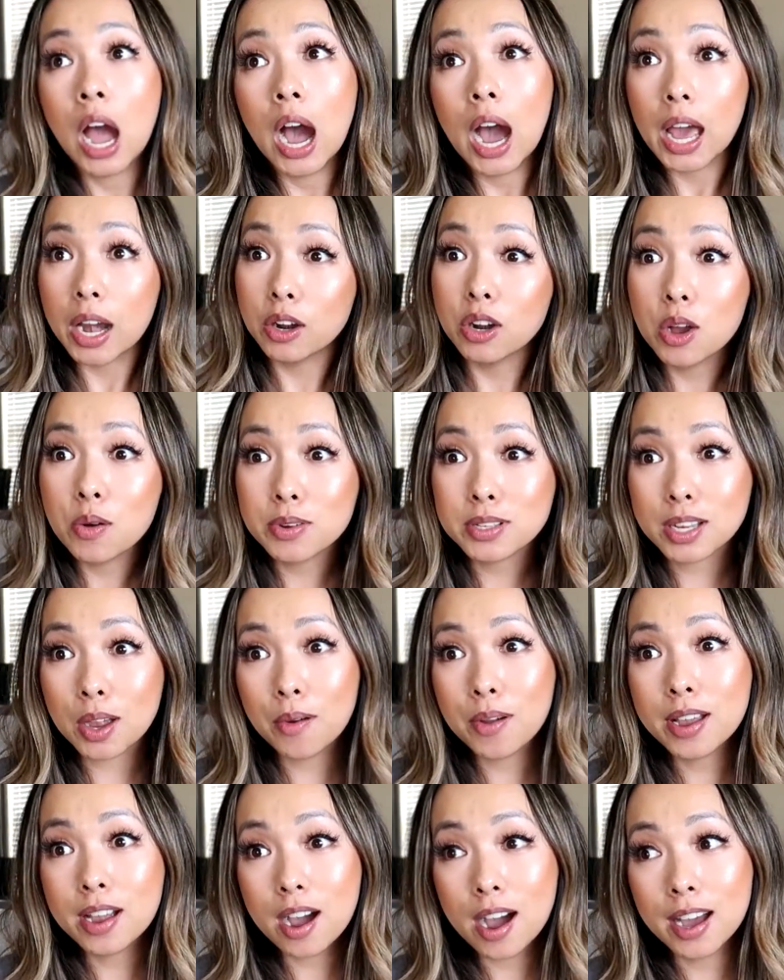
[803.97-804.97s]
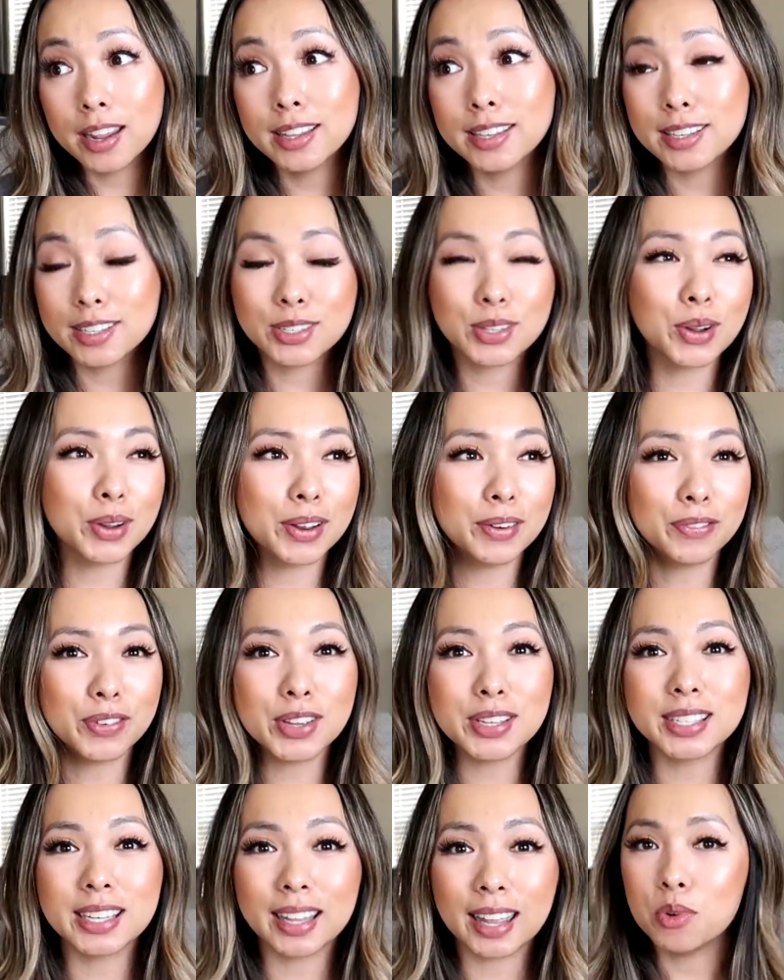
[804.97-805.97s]
I don't know what's going on, this is so
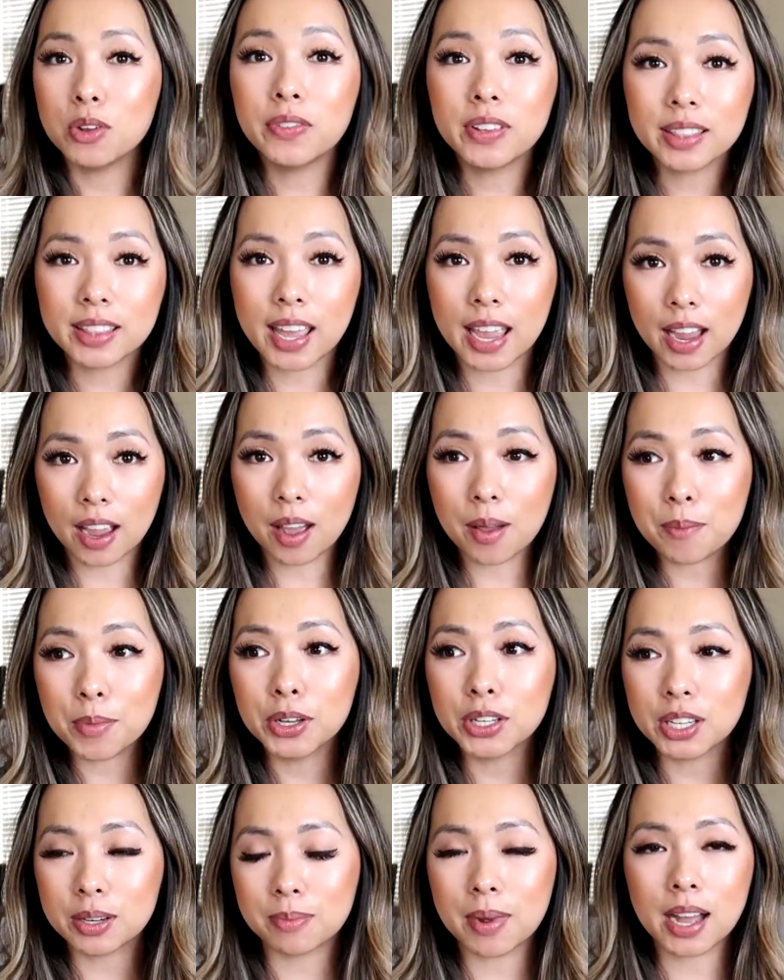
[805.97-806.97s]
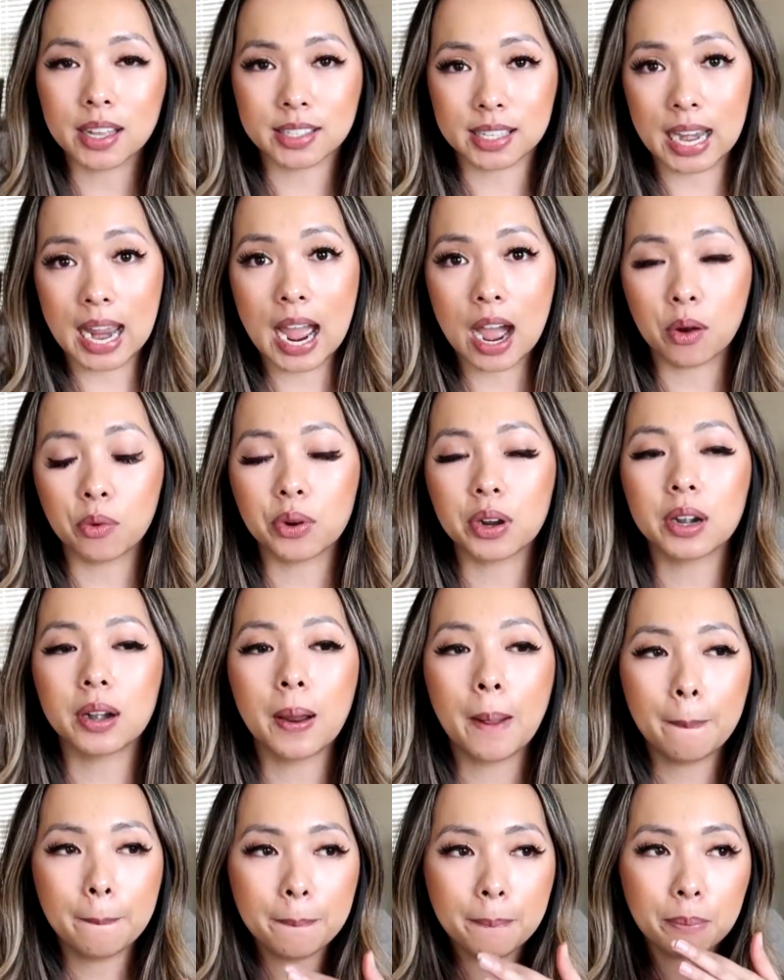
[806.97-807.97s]
confusing, moving like a million miles an hour.